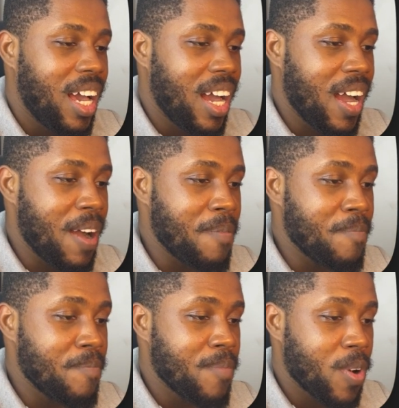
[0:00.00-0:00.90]

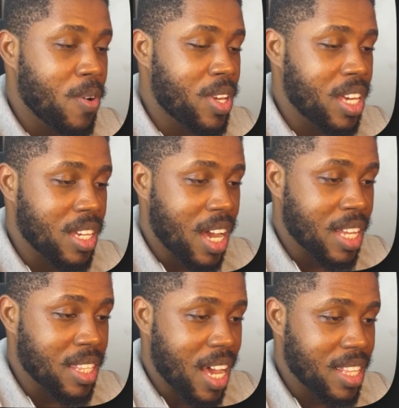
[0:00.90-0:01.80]
Um, okay,
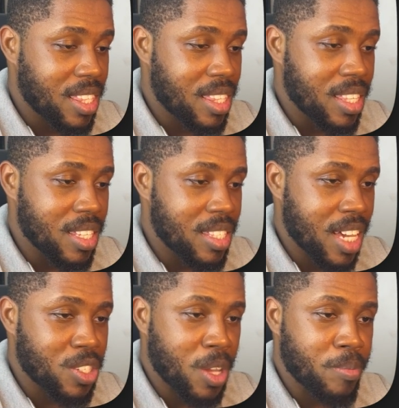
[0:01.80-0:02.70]
and I,
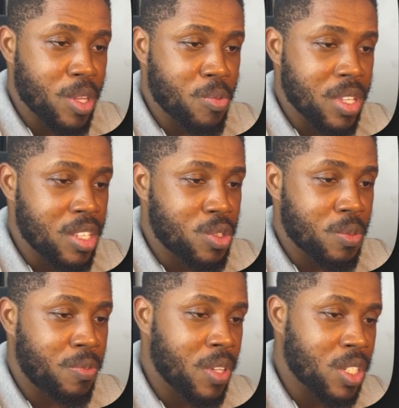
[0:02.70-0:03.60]
there's something we need
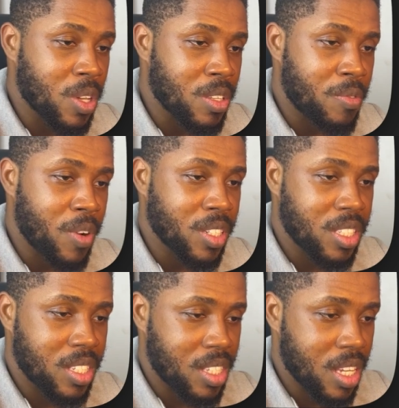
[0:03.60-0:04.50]
to fix on the
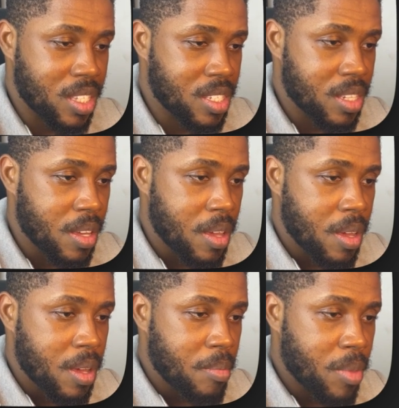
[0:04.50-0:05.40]
first state
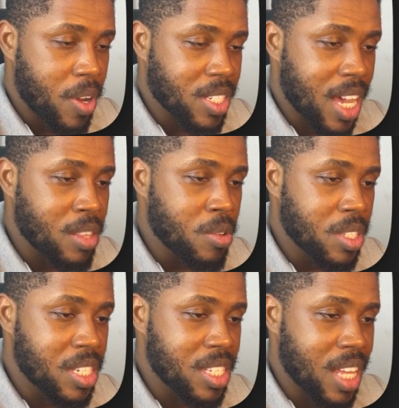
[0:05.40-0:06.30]
because I
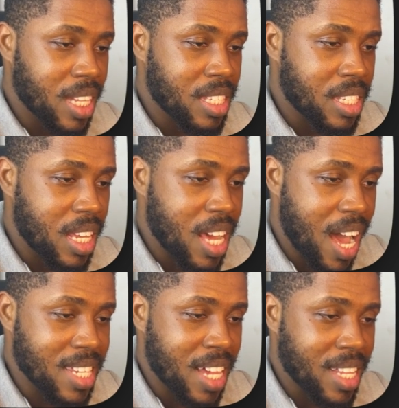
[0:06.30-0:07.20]
noticed that it
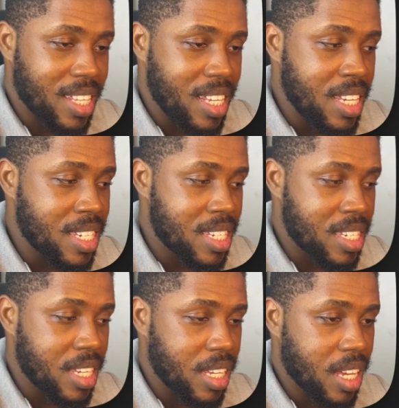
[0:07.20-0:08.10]
has an
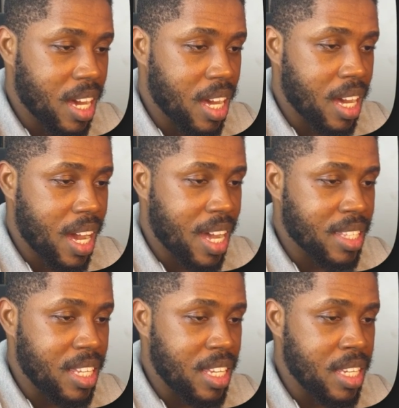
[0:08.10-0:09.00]
ease, uh,
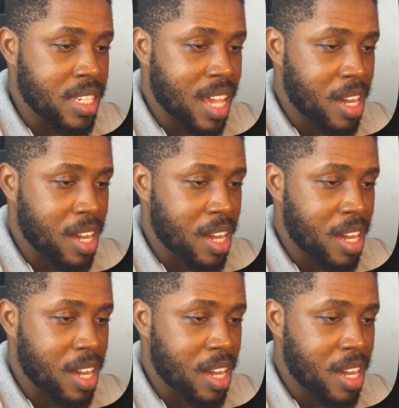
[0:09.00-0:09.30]
an ease